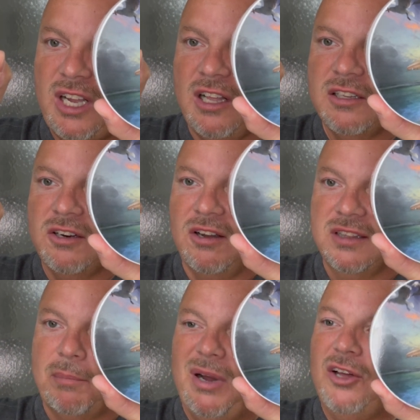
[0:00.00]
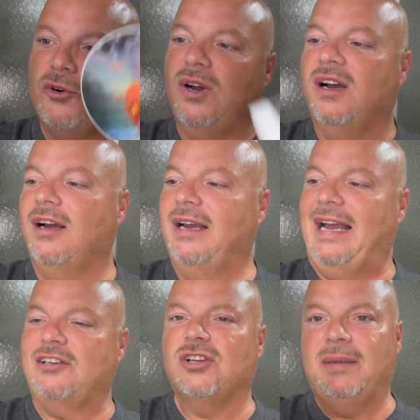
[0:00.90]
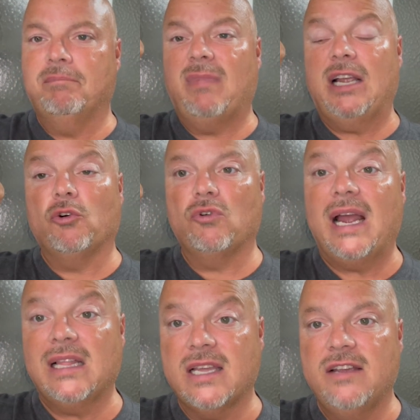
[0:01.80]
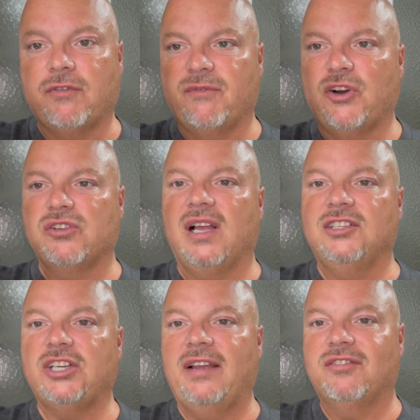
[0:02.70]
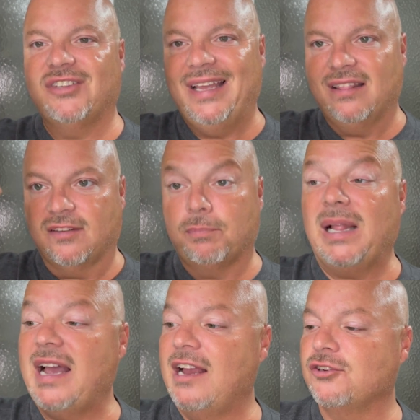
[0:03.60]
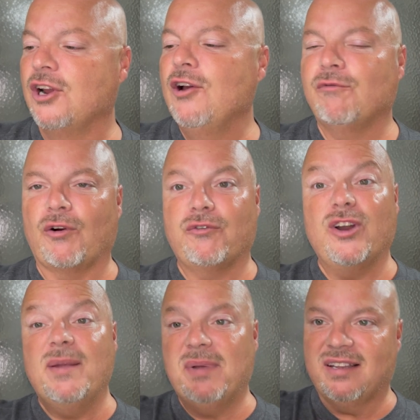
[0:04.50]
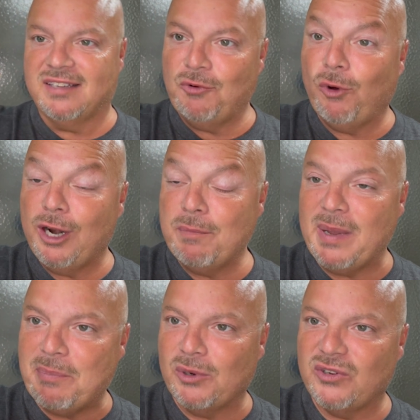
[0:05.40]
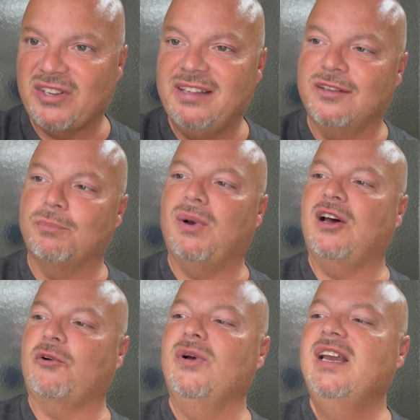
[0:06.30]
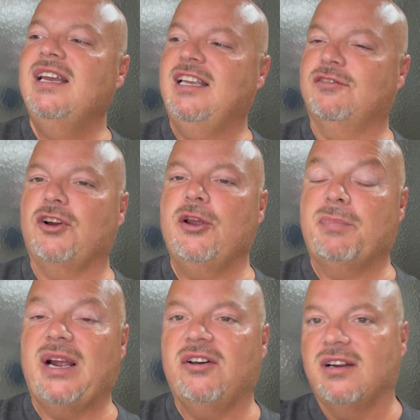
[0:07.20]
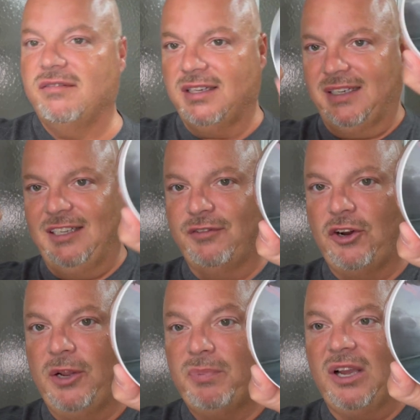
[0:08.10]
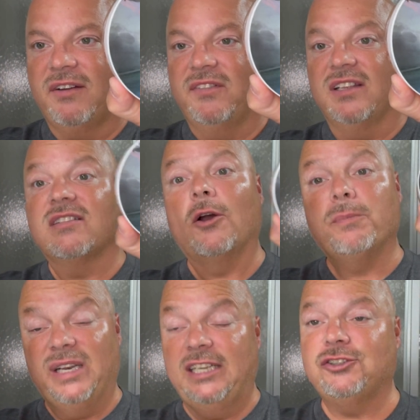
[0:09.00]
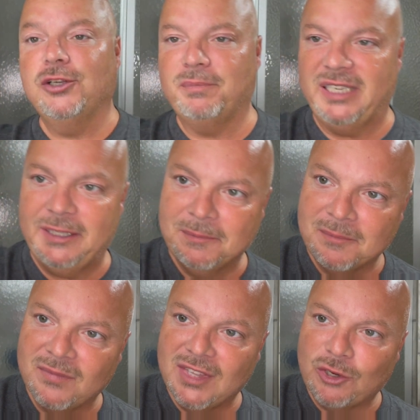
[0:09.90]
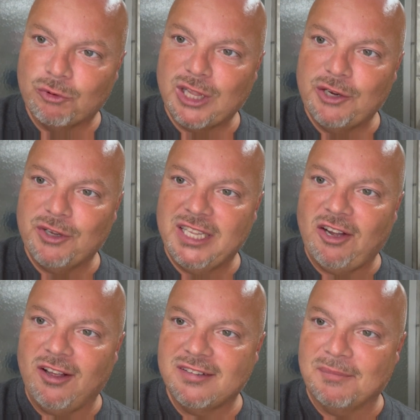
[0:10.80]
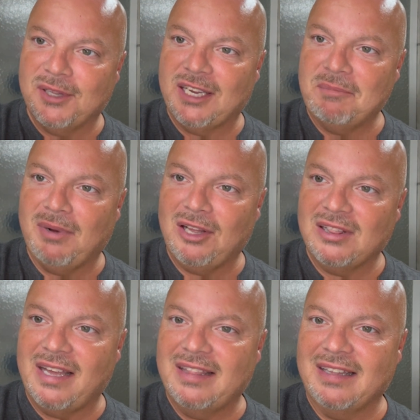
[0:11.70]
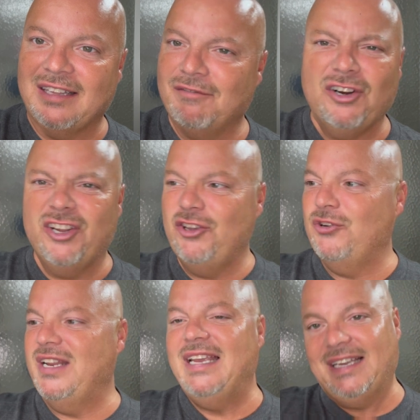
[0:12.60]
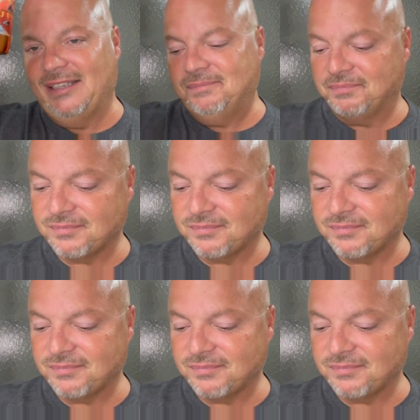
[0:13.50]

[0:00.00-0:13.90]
color on the bottle, actually Michael Riley from First Line Shave sent the splash for free because he wanted people to see this bottle. He's very proud of it, and he's very proud of this soap, and he should be. Really, really awesome looking bottle. I think they're very unique, and